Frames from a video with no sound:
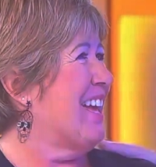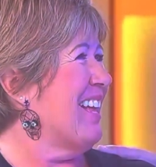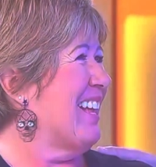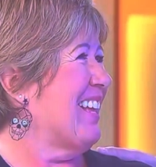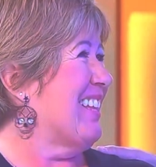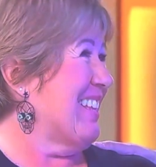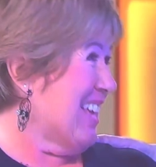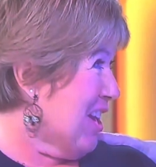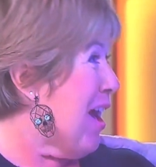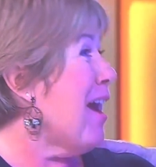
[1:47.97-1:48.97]
You're going to spin the
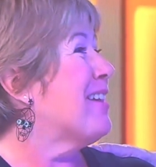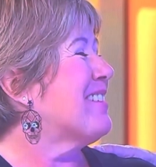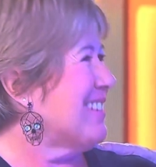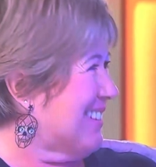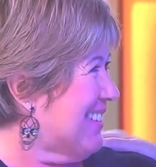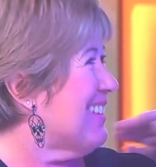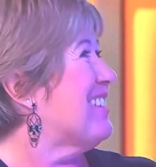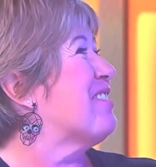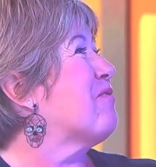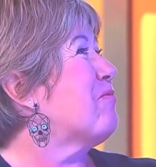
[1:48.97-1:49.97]
wheel right after this and you
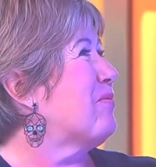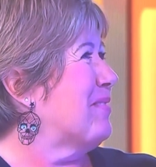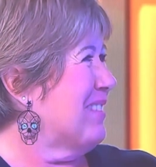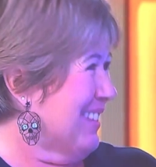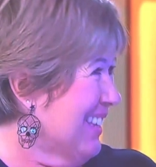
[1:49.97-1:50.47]
get a lucky birthday